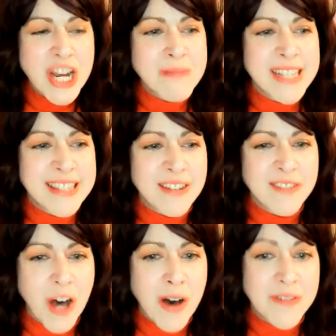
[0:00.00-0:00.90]
myself
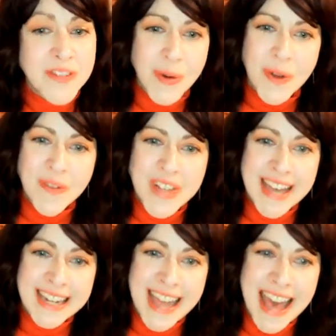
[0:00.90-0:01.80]
off, sort of
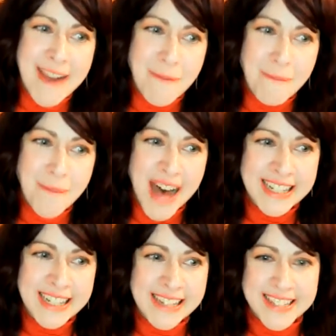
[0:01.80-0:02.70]
like an
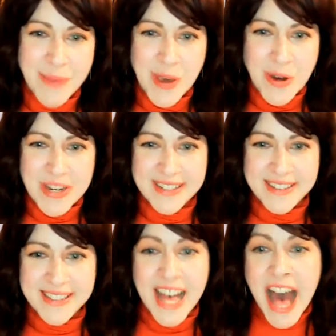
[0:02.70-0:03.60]
out-of-body
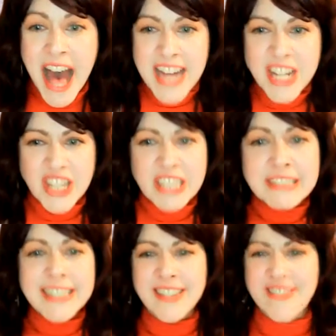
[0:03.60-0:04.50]
experience. I just
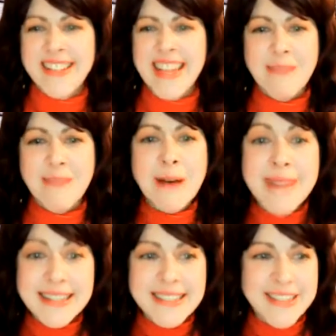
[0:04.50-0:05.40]
lay there and take my
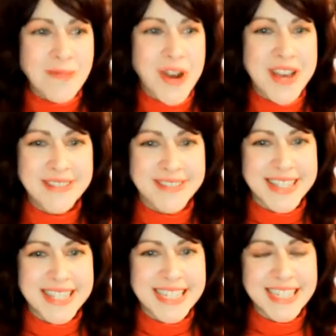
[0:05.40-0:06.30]
mind somewhere
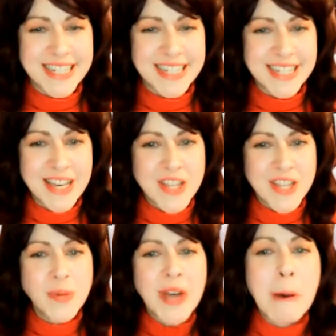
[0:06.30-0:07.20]
else. This
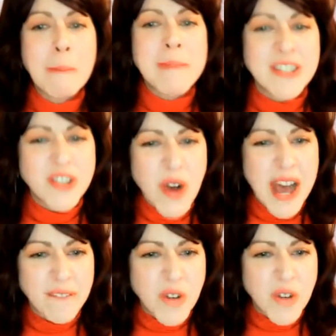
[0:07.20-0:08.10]
will help me to try
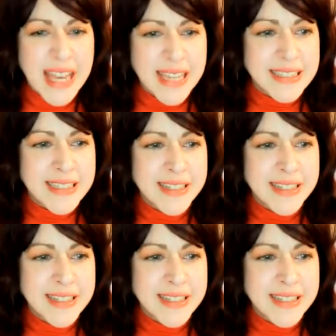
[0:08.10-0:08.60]
and forget.